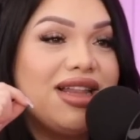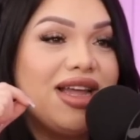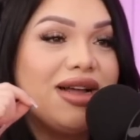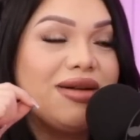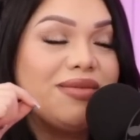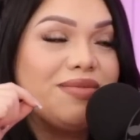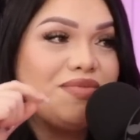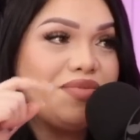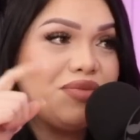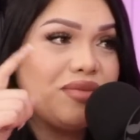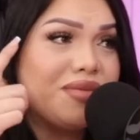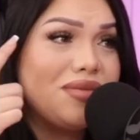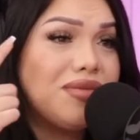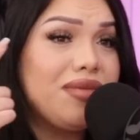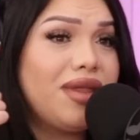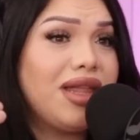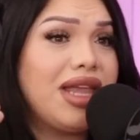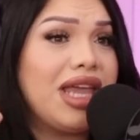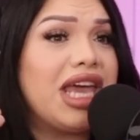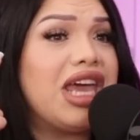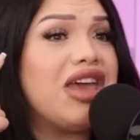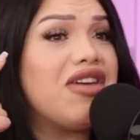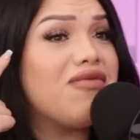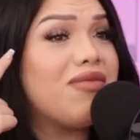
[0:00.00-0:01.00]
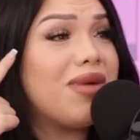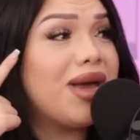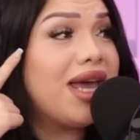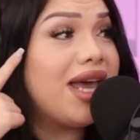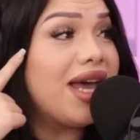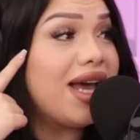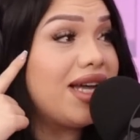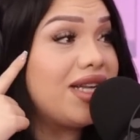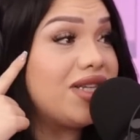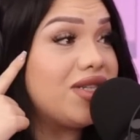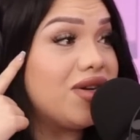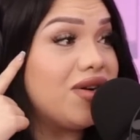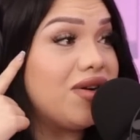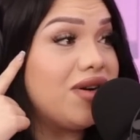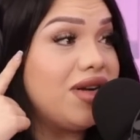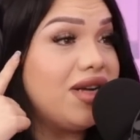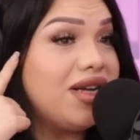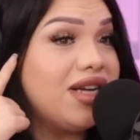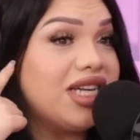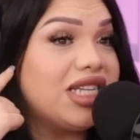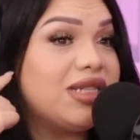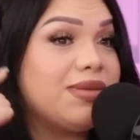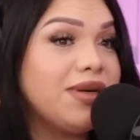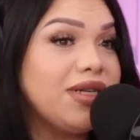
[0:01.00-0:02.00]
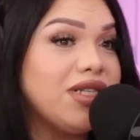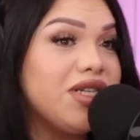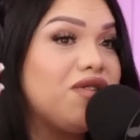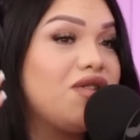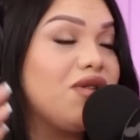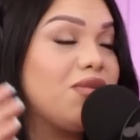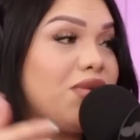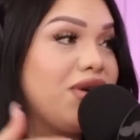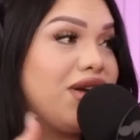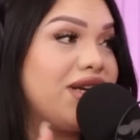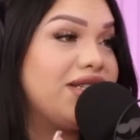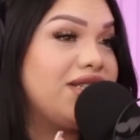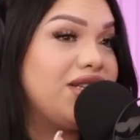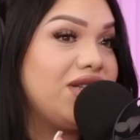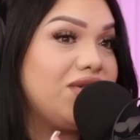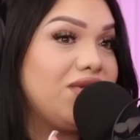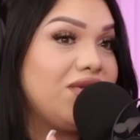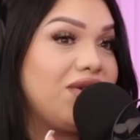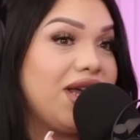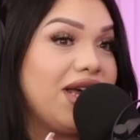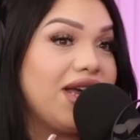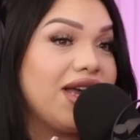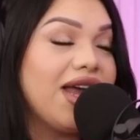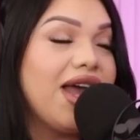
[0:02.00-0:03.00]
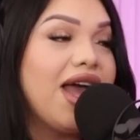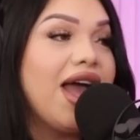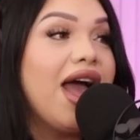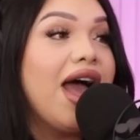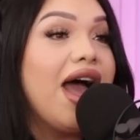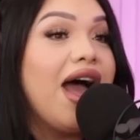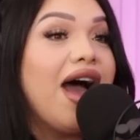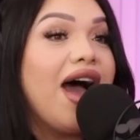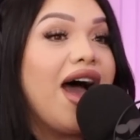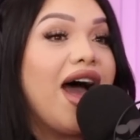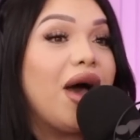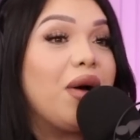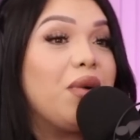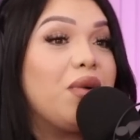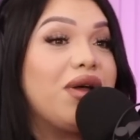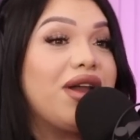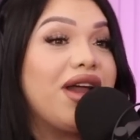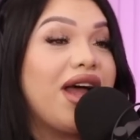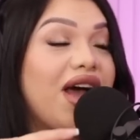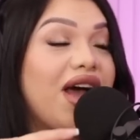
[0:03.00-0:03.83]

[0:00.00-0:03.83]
Like, if my head's hurting, especially with Briancito, like, I would